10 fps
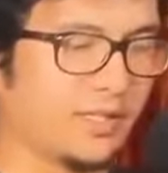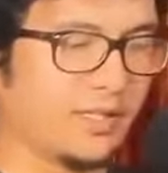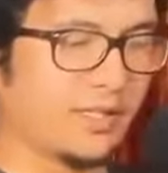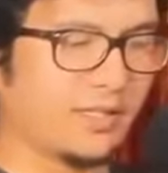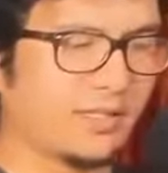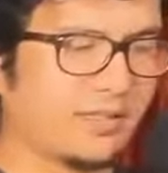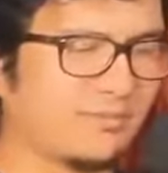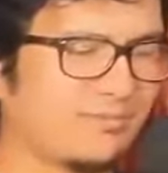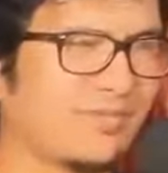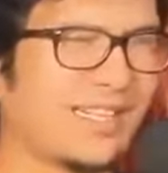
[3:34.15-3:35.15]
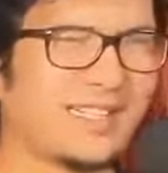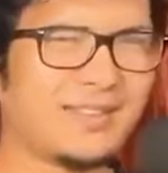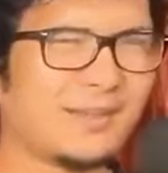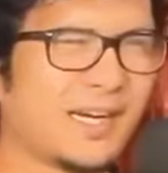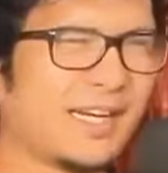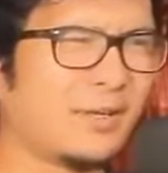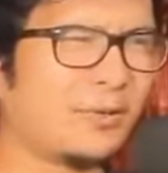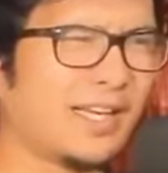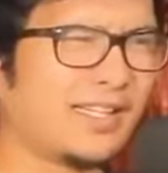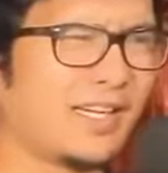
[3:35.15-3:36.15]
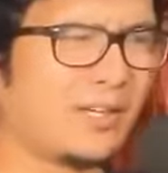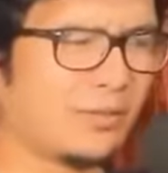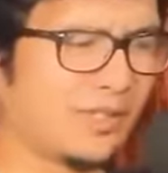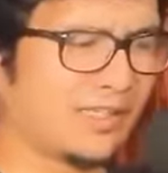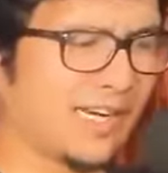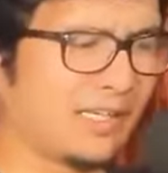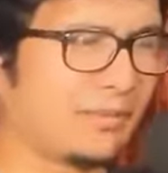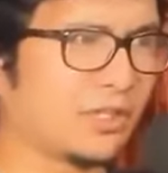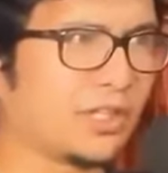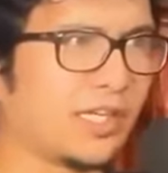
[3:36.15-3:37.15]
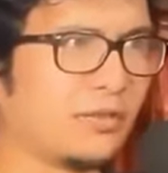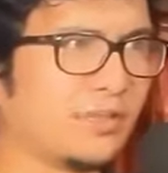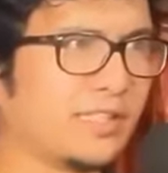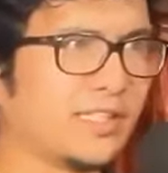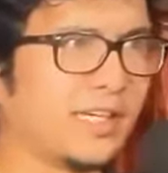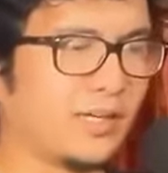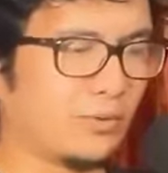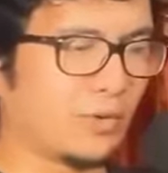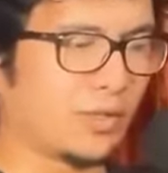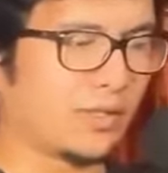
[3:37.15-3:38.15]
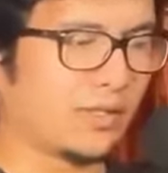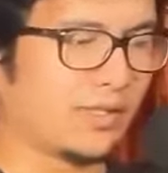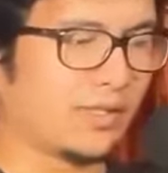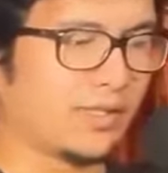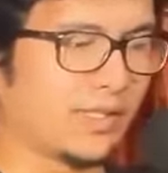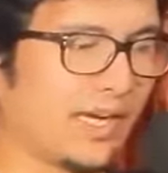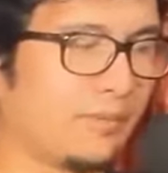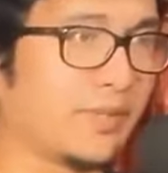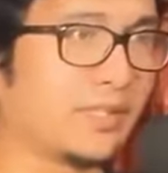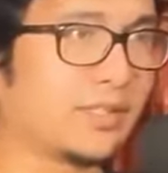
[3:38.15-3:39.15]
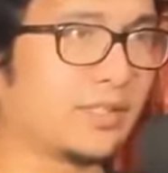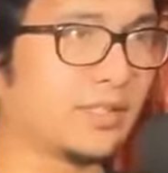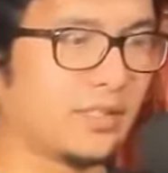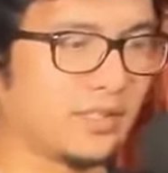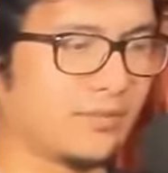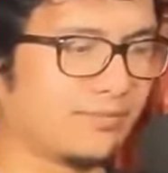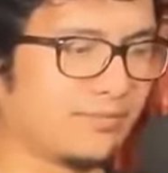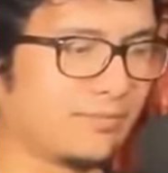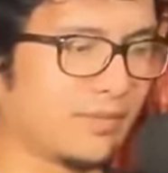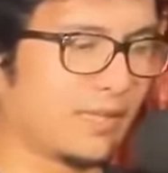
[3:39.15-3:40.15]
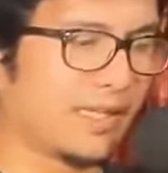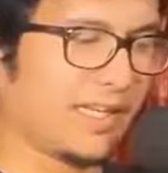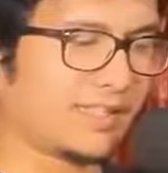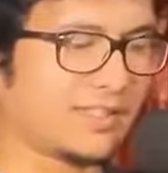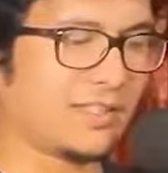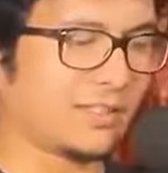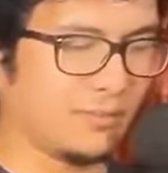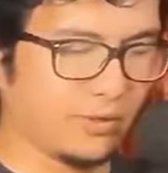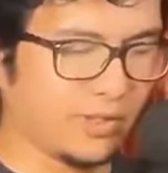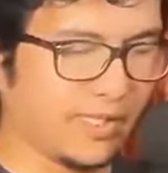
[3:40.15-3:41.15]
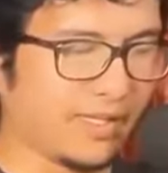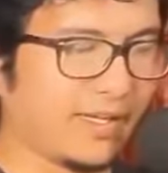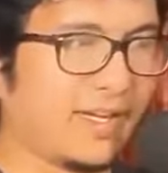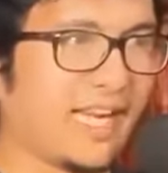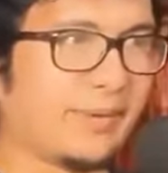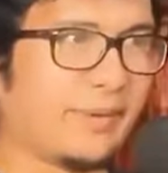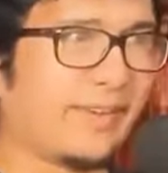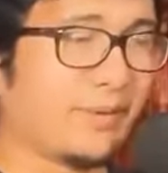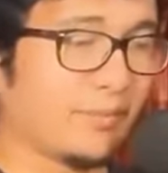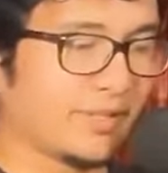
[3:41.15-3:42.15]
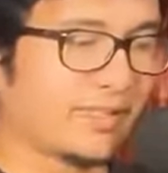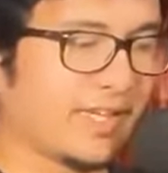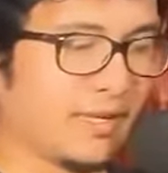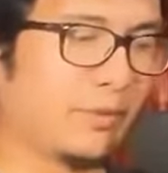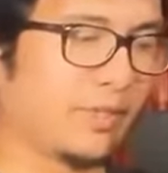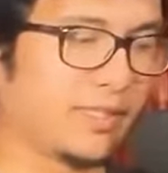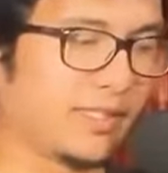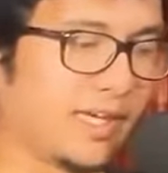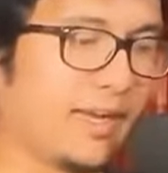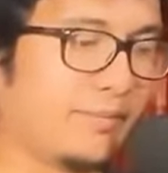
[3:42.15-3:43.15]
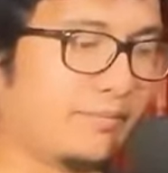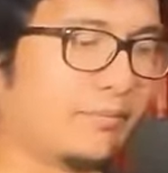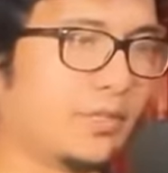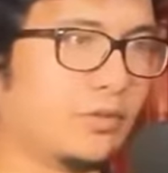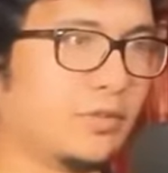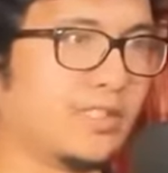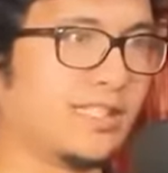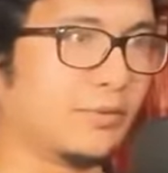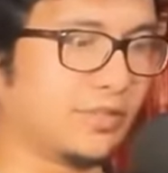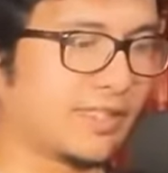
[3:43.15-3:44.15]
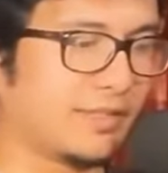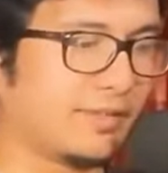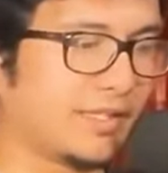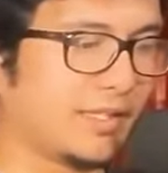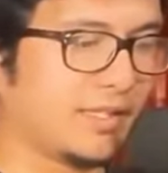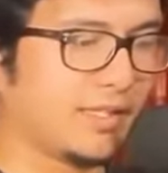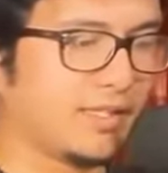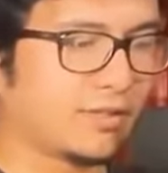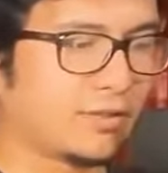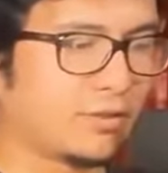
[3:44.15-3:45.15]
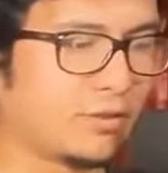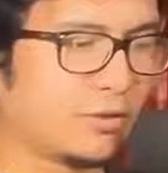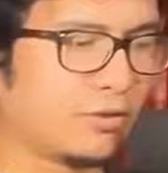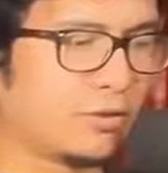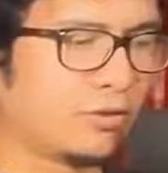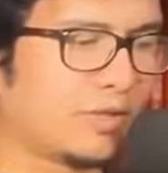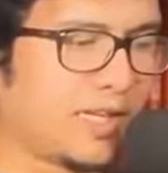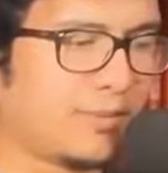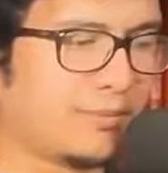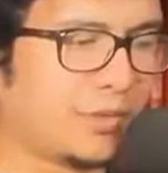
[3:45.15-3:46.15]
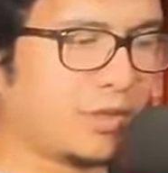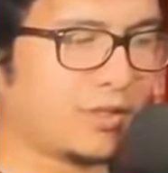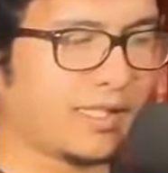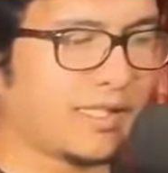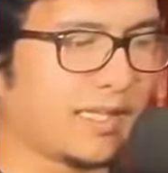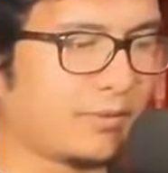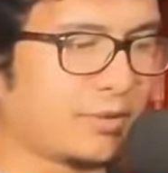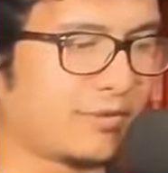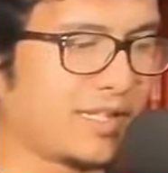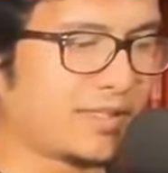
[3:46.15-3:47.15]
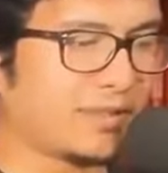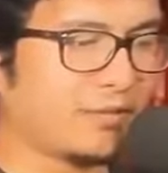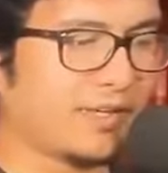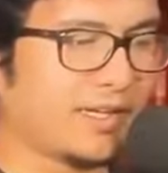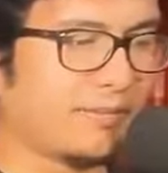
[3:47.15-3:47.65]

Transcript: Uh, I don't like the artwork that much. I don't see like what the real hype is. Um, I guess it's just the pull rate, and maybe I missed the hype during the time you know the set was relevant. So I'm not really that much of an Astral fan.